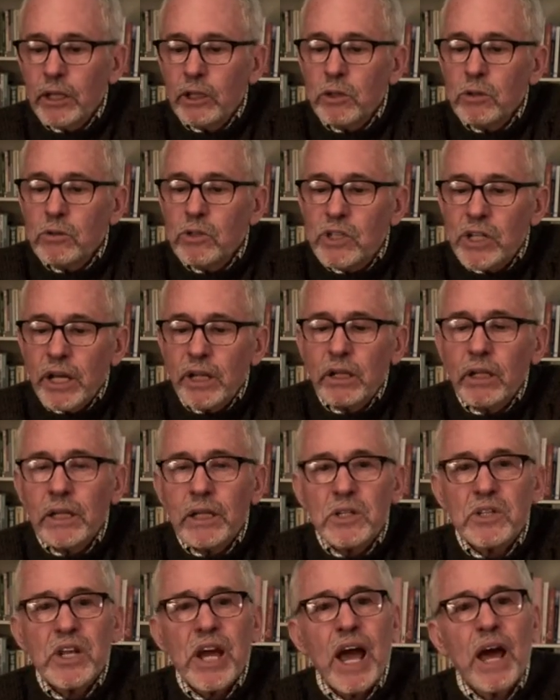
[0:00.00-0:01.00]
You
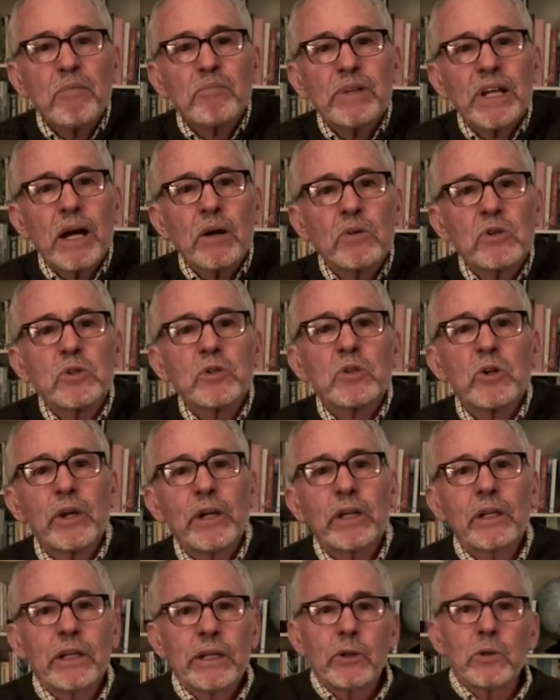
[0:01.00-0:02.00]
gently tamp down the
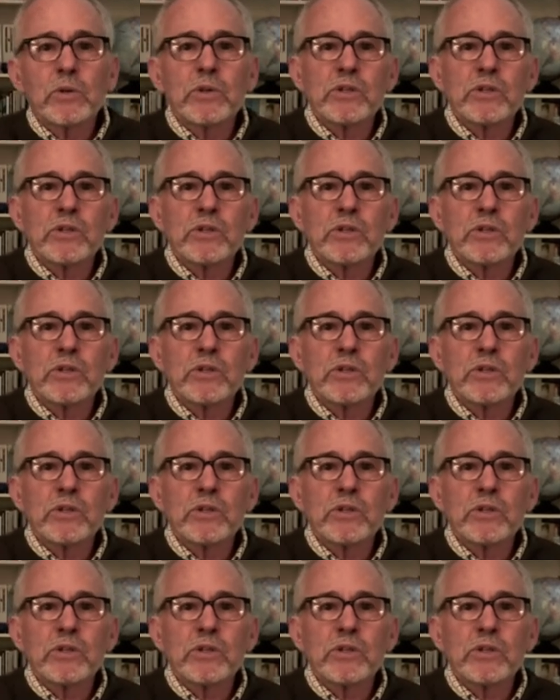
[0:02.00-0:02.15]
soil on